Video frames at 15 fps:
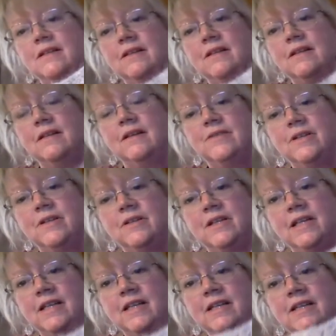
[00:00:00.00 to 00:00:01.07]

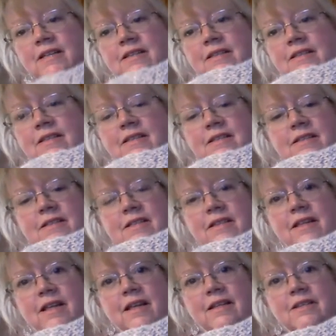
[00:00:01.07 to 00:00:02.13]
variegated,
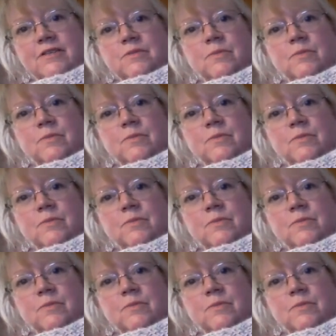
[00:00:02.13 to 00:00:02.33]
and it's